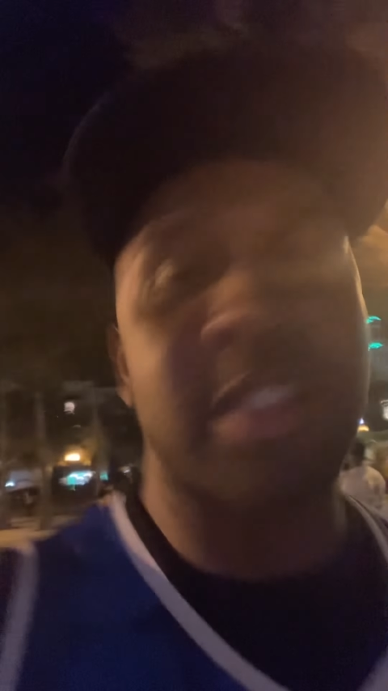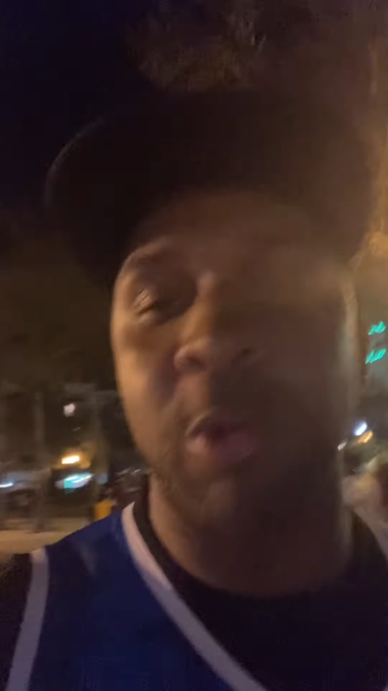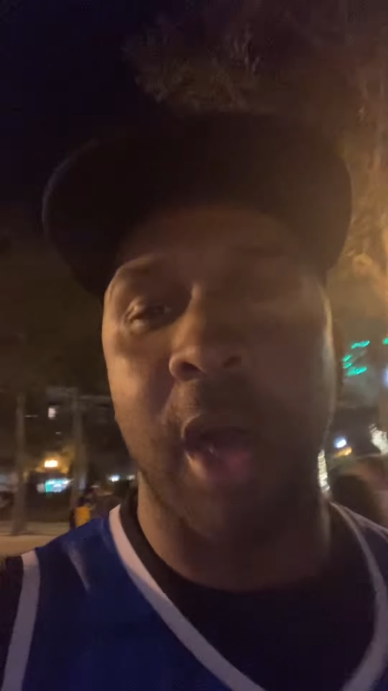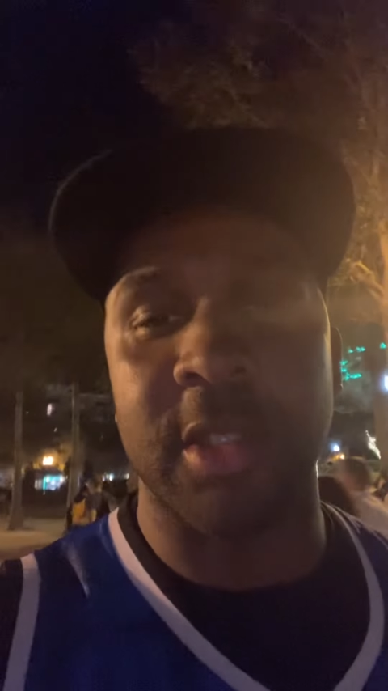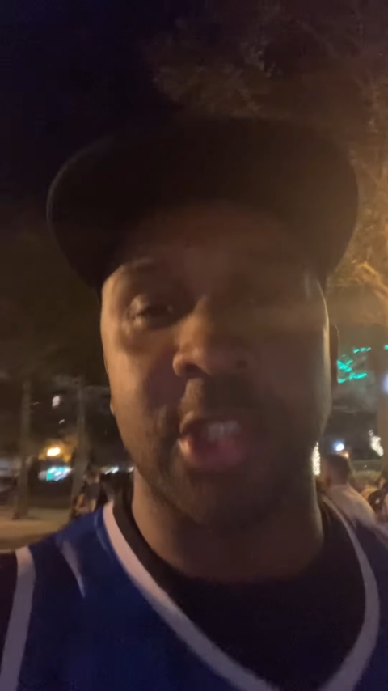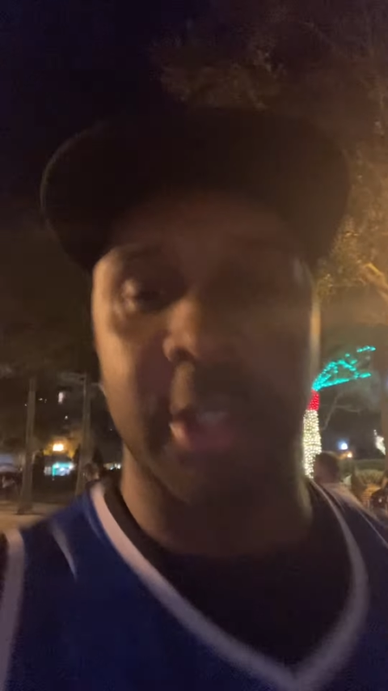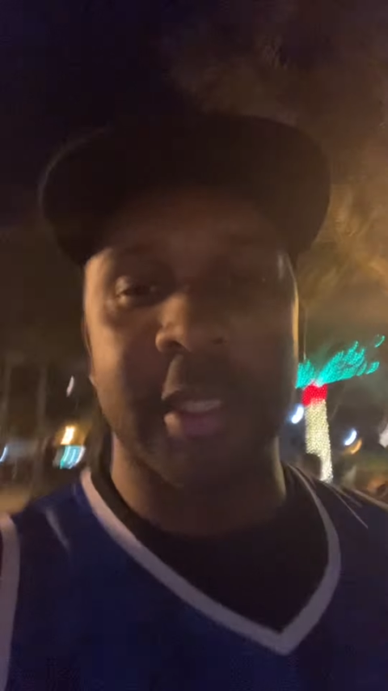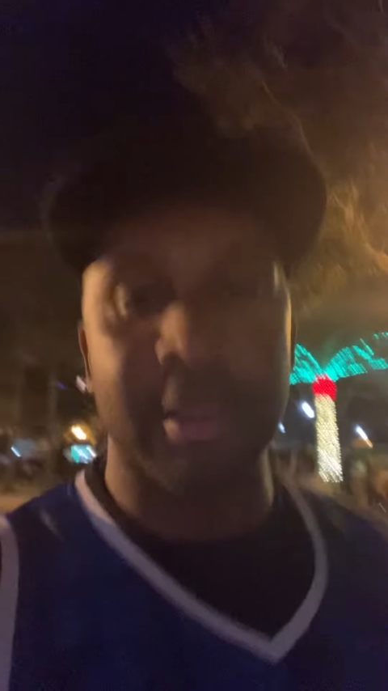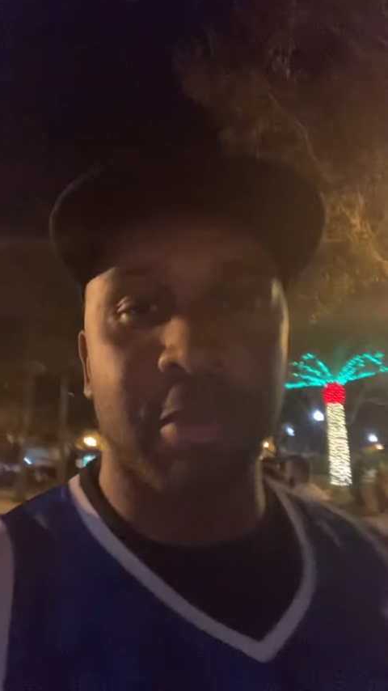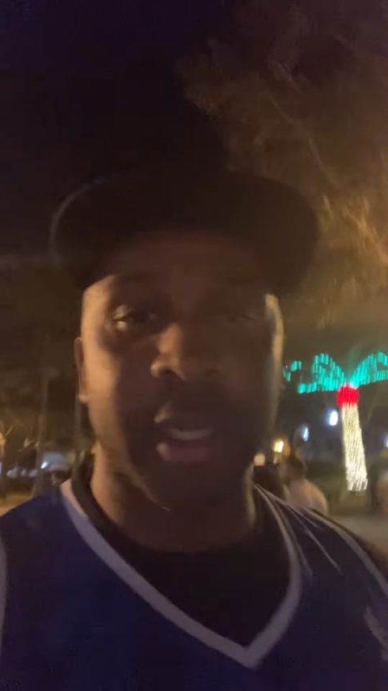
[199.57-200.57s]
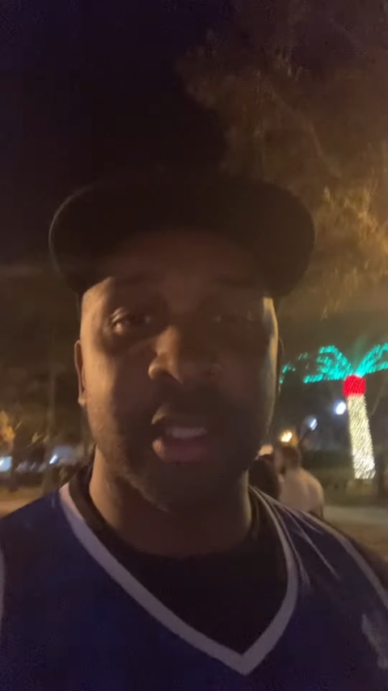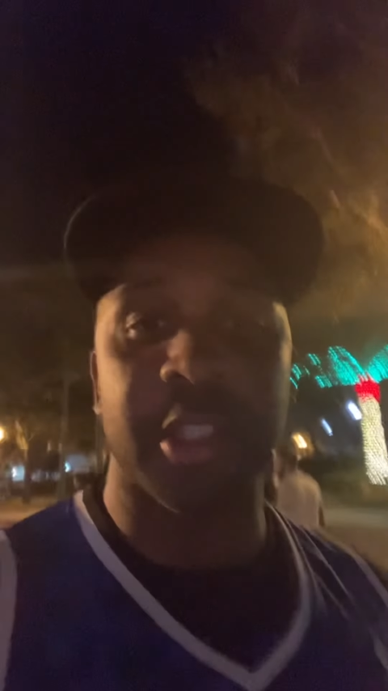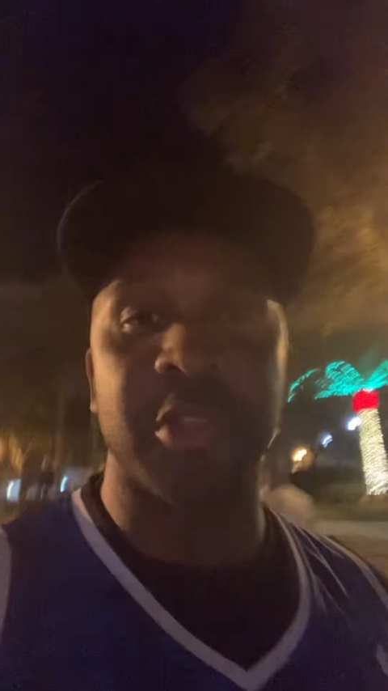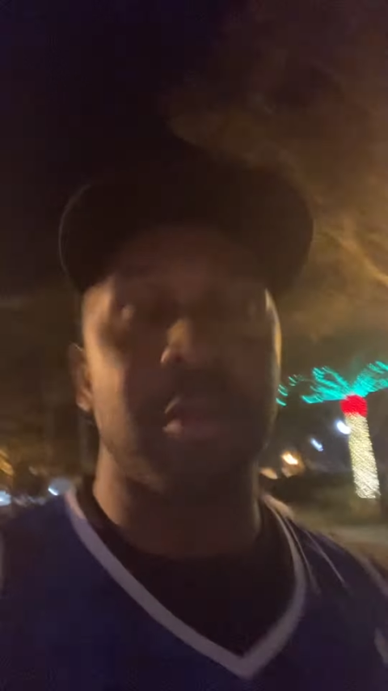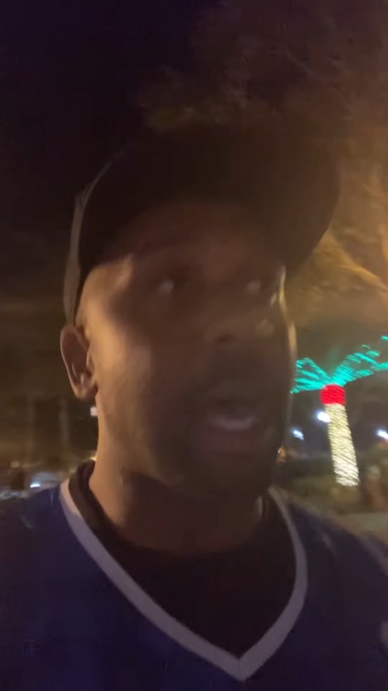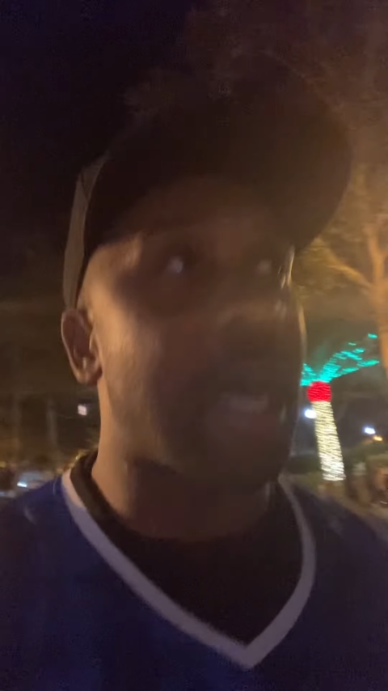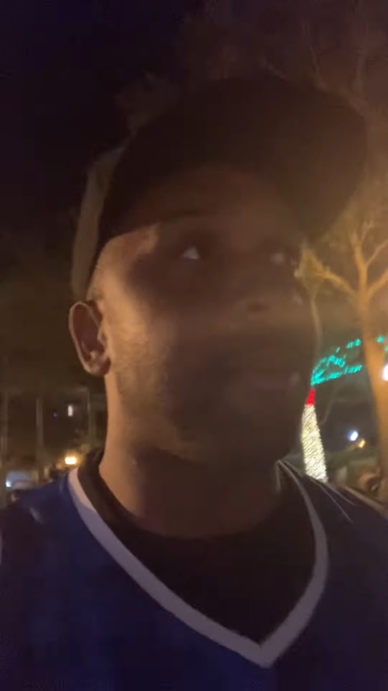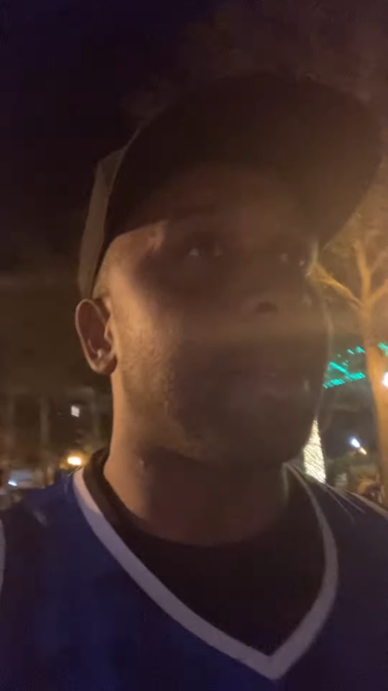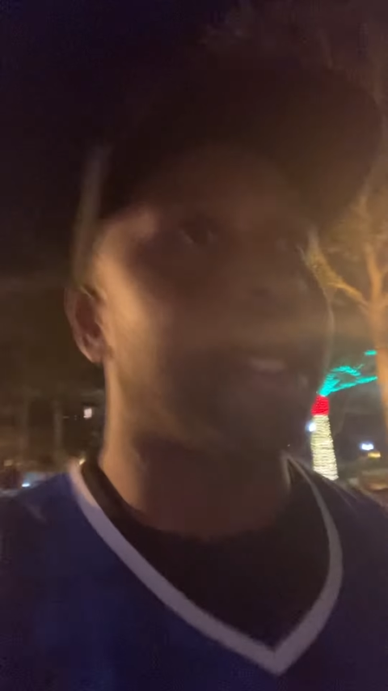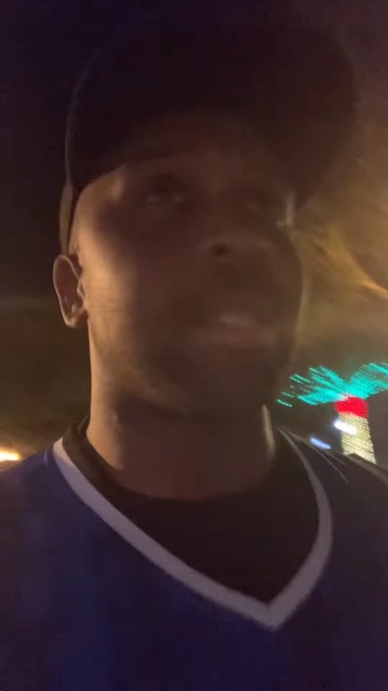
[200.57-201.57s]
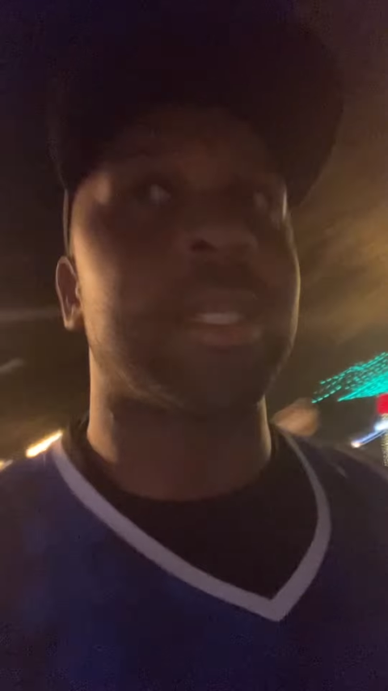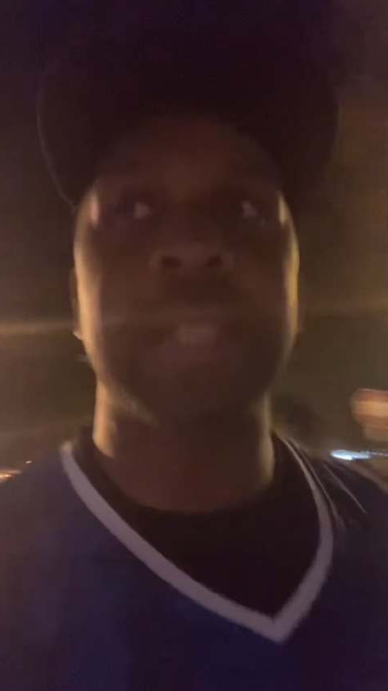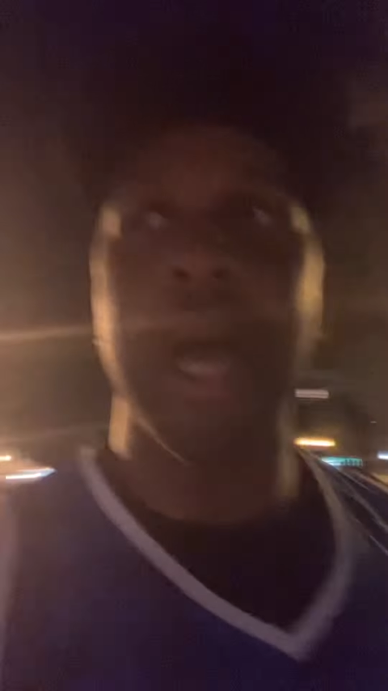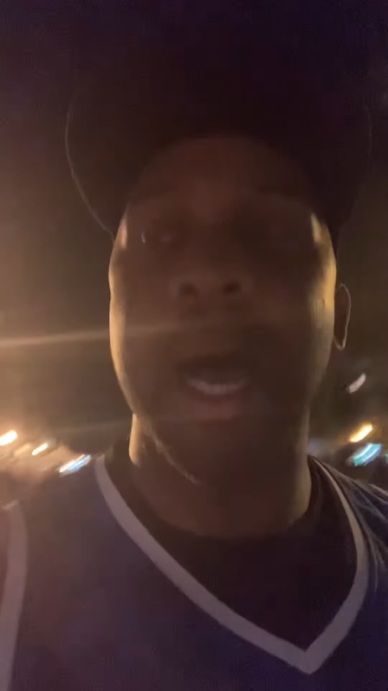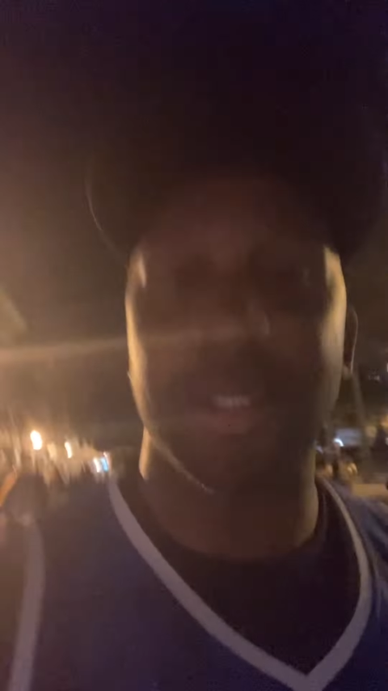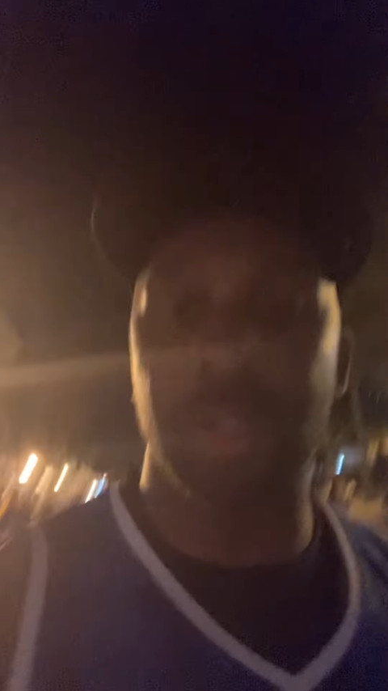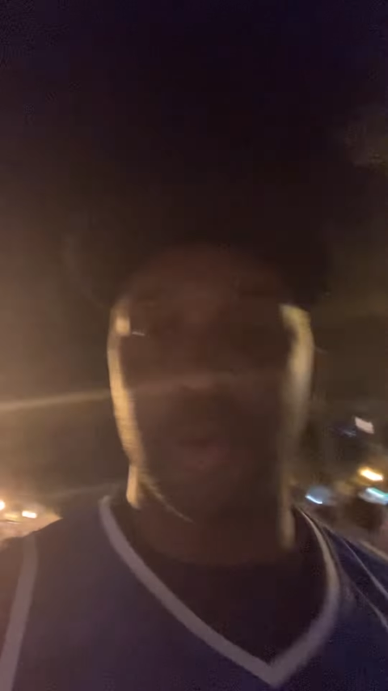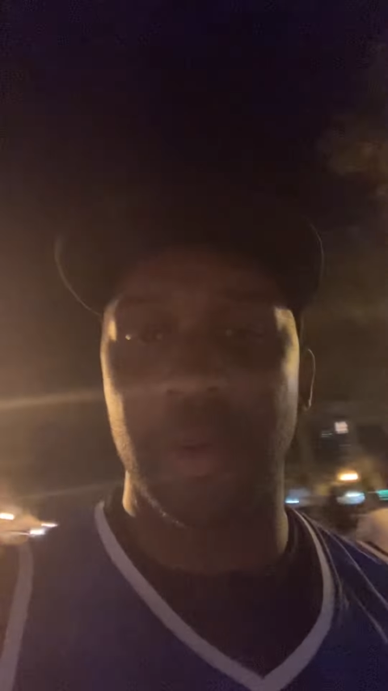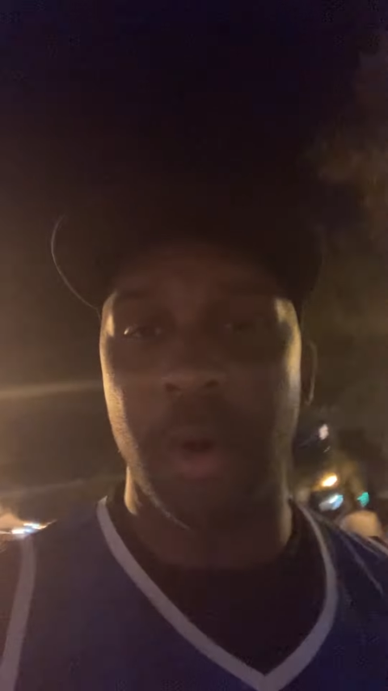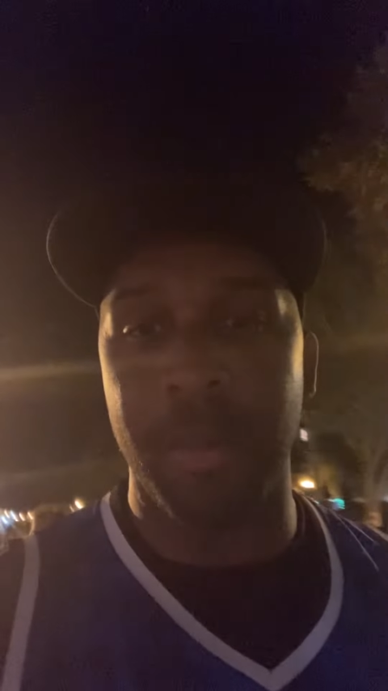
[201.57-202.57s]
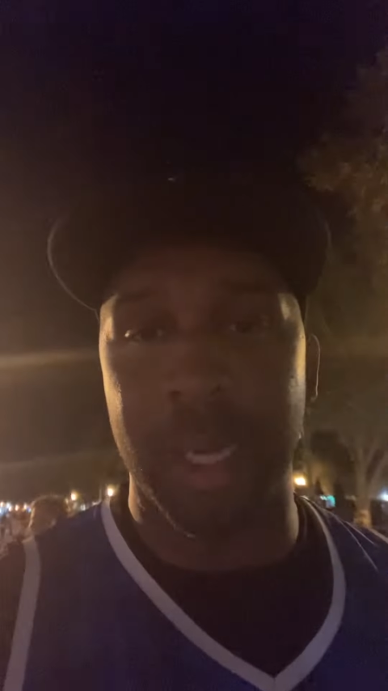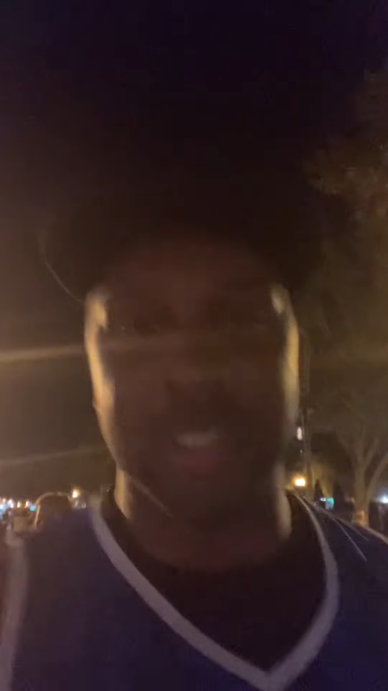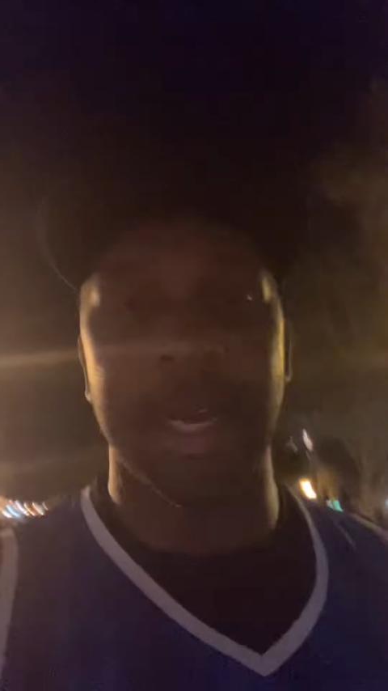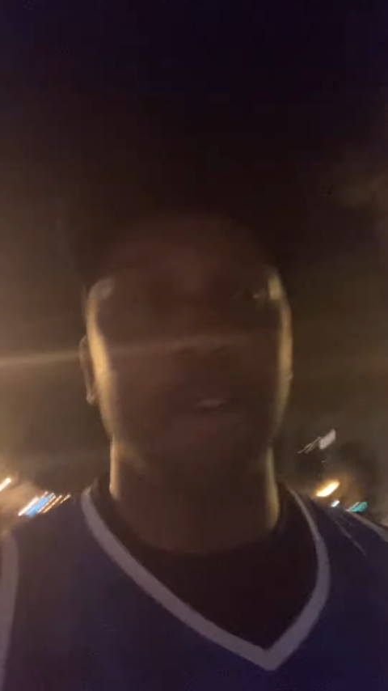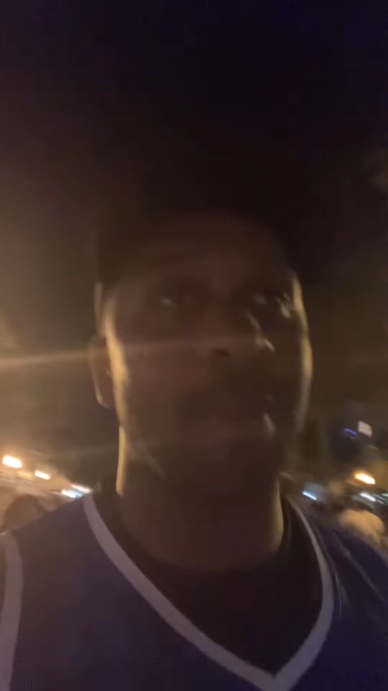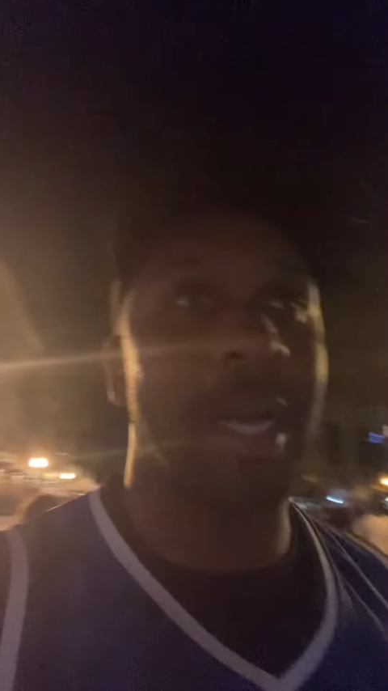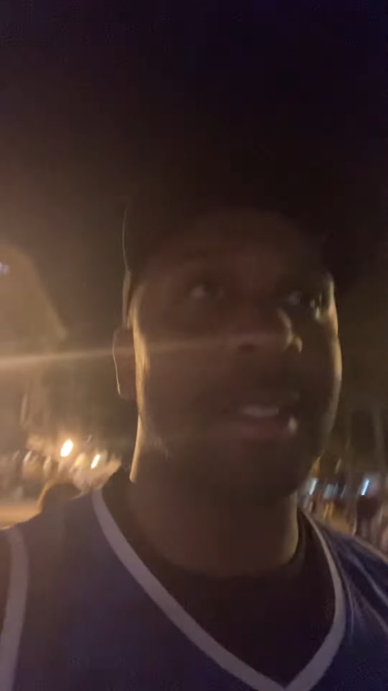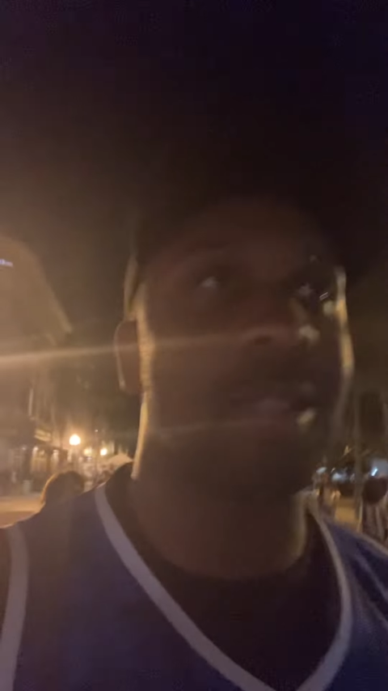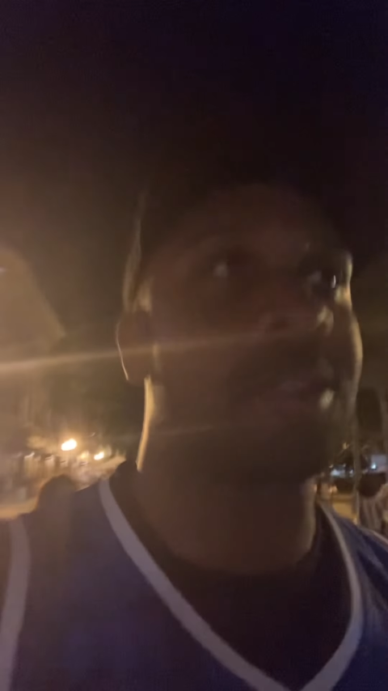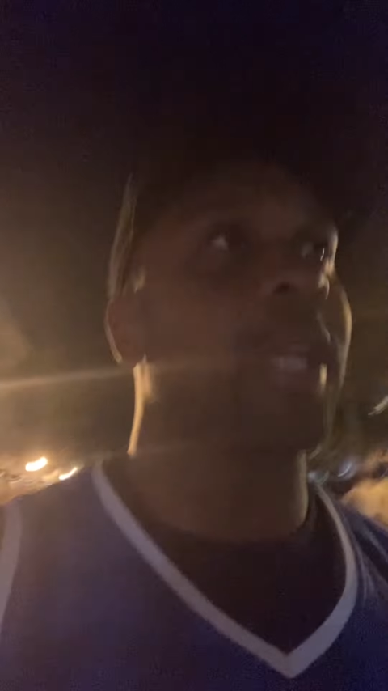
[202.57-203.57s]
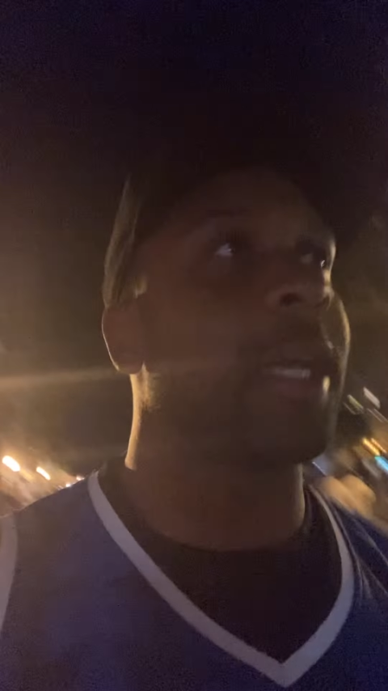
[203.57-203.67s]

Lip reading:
Nobody's mouth can be seen.